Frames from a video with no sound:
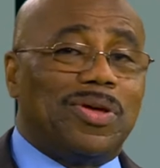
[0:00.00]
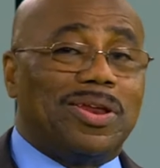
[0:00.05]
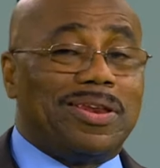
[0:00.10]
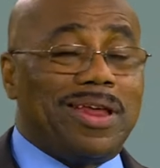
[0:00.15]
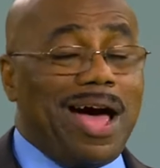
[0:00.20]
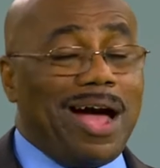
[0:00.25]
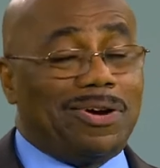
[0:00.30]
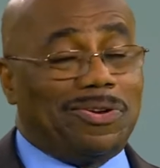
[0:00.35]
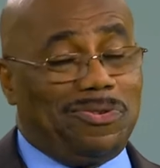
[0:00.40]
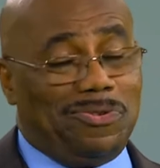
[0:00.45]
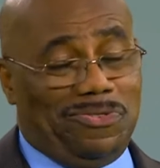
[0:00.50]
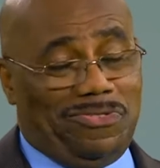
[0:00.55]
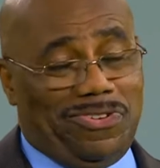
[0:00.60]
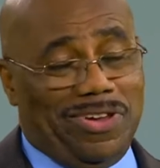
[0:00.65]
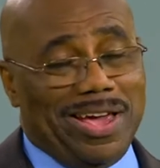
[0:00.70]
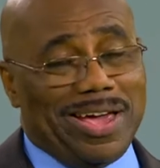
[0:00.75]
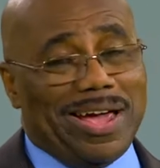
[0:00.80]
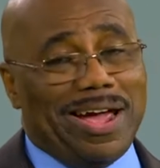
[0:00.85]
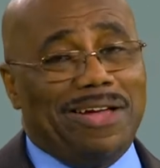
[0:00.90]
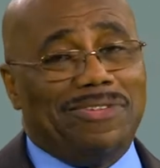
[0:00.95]
Dr.
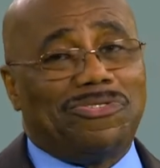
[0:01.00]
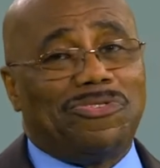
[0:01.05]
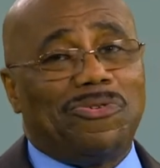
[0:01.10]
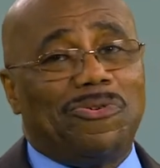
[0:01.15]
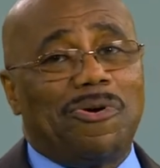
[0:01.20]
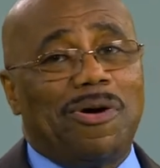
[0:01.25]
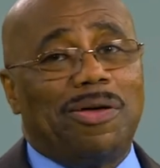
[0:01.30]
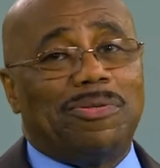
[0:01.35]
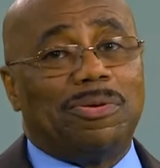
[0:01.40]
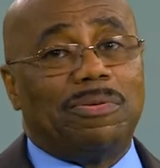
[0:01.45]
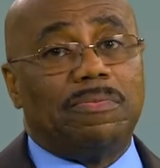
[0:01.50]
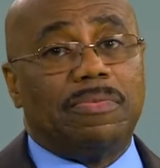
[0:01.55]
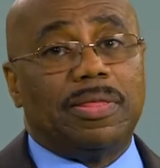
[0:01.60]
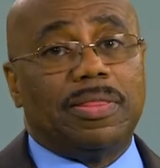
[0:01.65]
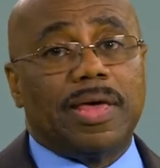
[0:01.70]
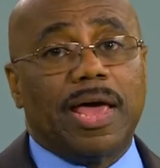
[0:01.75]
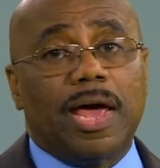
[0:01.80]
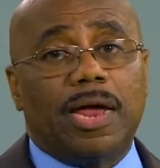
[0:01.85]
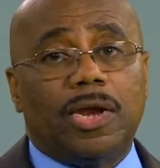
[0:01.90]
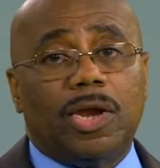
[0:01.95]
J answer on them, and
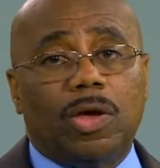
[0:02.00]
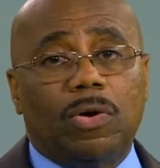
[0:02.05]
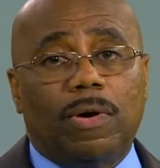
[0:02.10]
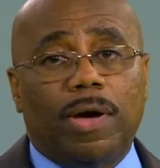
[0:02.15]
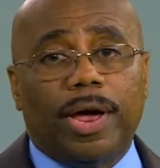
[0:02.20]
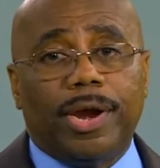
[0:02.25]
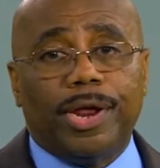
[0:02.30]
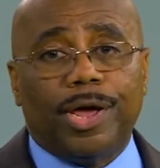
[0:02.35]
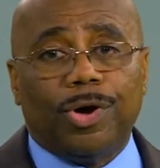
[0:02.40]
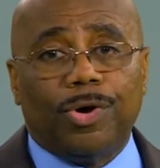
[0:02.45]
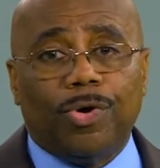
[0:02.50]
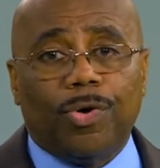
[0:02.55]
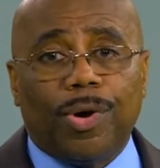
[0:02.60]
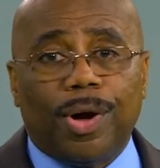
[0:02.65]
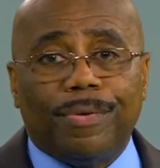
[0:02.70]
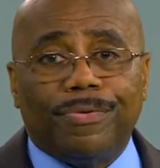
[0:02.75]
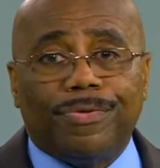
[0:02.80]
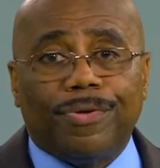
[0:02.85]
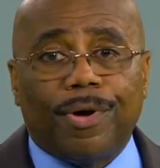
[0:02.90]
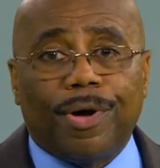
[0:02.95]
they had no idea who I
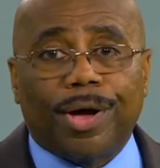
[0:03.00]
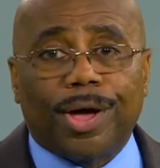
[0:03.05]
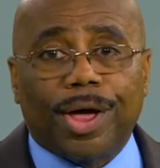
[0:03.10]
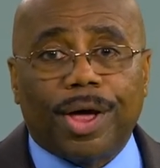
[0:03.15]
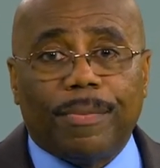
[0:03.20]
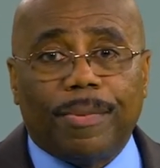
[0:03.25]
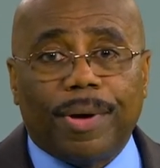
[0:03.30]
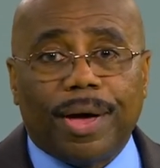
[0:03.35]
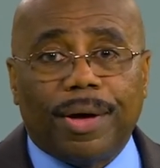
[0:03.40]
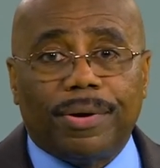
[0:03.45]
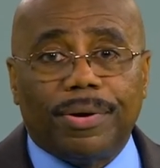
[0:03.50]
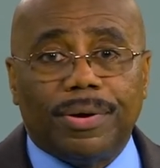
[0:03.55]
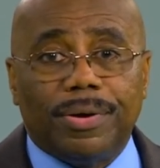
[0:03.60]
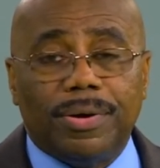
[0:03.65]
was talking about.